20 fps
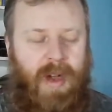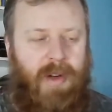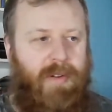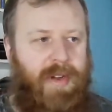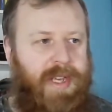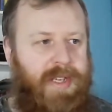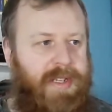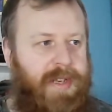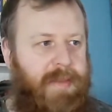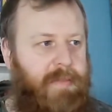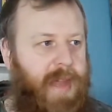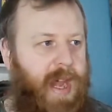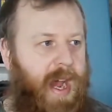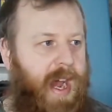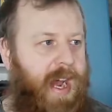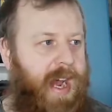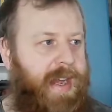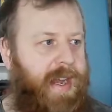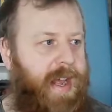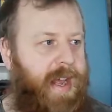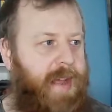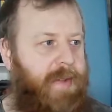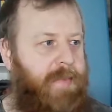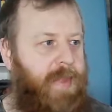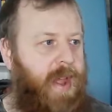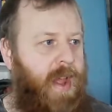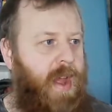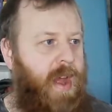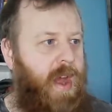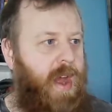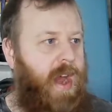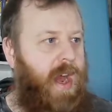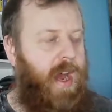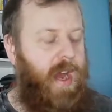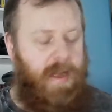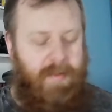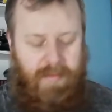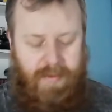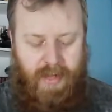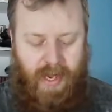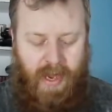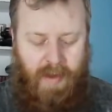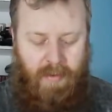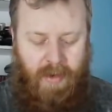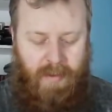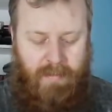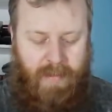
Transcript: my reasoning behind it, I